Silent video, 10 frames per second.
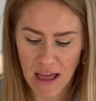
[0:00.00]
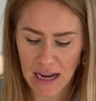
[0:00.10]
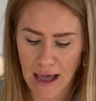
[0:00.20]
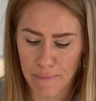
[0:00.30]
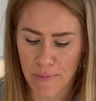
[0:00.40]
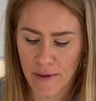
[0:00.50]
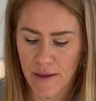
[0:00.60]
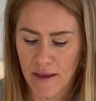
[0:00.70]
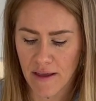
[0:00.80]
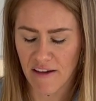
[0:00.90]
a cup
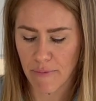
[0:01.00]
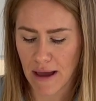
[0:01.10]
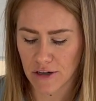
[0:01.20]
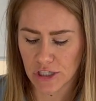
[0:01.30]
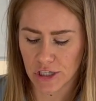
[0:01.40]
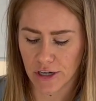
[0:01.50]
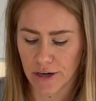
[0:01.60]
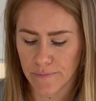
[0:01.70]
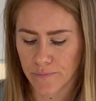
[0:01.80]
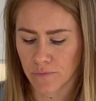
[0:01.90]
of powdered
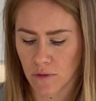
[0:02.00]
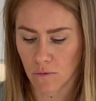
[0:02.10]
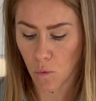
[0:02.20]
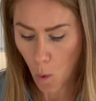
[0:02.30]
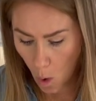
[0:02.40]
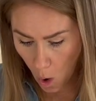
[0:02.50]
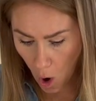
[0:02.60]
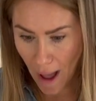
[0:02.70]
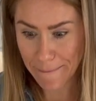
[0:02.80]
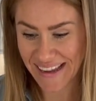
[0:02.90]
sugar.
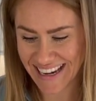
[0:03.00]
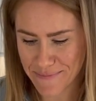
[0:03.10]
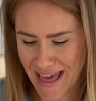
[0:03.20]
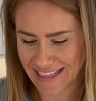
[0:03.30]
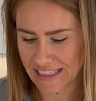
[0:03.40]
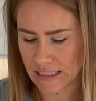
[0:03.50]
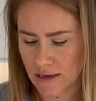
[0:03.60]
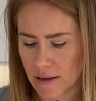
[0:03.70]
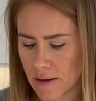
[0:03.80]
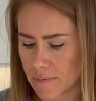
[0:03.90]
Oh, I'm making a mess.
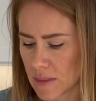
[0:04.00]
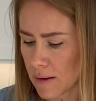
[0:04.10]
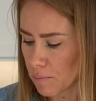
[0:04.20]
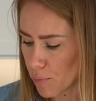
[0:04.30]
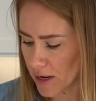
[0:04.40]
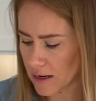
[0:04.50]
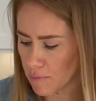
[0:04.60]
Put it in a